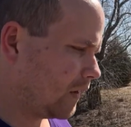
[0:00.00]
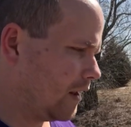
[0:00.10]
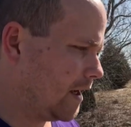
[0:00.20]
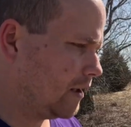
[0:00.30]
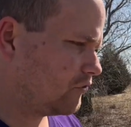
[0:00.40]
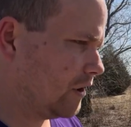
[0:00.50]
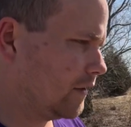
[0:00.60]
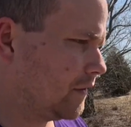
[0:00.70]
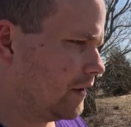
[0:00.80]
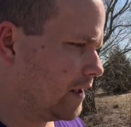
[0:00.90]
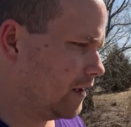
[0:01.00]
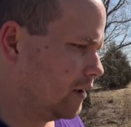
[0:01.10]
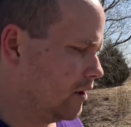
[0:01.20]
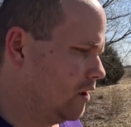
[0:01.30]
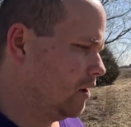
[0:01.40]
had a chance today.
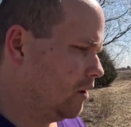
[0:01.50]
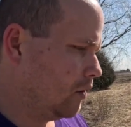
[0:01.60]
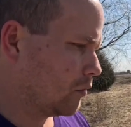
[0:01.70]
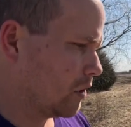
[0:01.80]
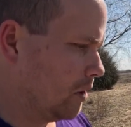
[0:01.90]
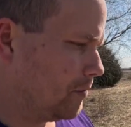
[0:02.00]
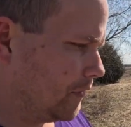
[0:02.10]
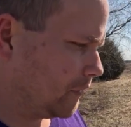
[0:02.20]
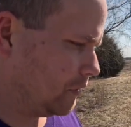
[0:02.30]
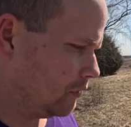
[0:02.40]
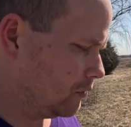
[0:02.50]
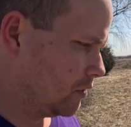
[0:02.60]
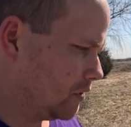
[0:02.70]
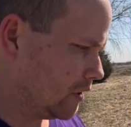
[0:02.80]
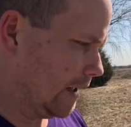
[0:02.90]
We're hoping to
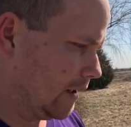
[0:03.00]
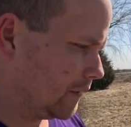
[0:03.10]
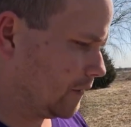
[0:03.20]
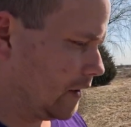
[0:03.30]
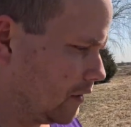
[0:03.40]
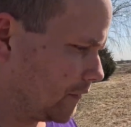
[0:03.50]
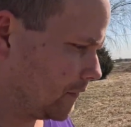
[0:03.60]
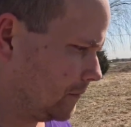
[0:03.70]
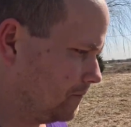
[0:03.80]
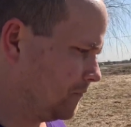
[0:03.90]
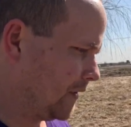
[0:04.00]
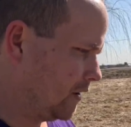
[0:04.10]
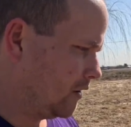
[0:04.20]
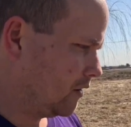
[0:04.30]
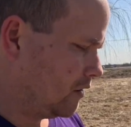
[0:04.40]
sell some
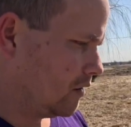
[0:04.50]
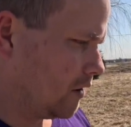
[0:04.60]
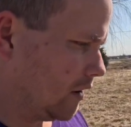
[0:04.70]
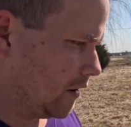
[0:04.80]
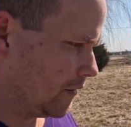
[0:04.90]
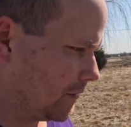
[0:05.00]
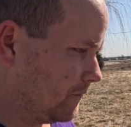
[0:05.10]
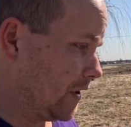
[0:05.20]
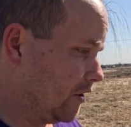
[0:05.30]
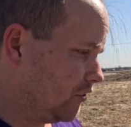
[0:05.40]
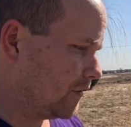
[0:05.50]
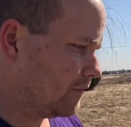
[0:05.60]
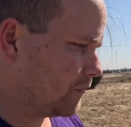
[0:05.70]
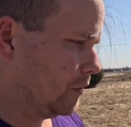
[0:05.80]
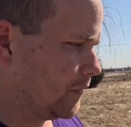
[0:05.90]
veggies and
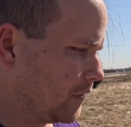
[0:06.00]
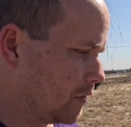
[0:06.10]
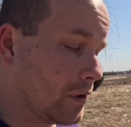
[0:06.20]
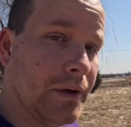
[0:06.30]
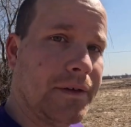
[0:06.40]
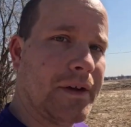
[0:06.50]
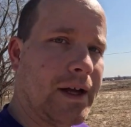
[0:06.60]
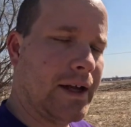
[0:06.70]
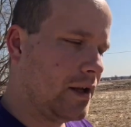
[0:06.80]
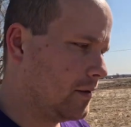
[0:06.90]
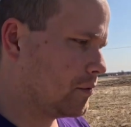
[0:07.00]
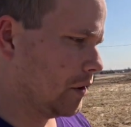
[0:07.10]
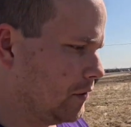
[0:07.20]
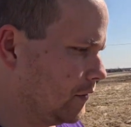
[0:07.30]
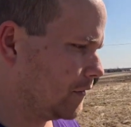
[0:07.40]
fruits on a roadside
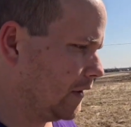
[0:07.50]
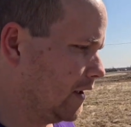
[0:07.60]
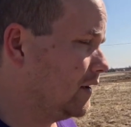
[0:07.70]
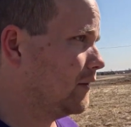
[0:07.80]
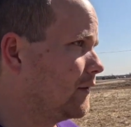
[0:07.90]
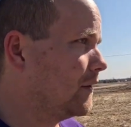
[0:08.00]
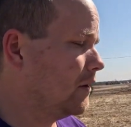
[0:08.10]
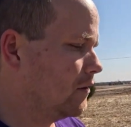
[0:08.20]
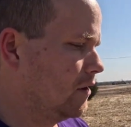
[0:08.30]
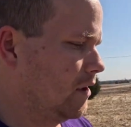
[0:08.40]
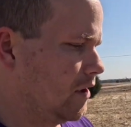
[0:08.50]
produce stand, and so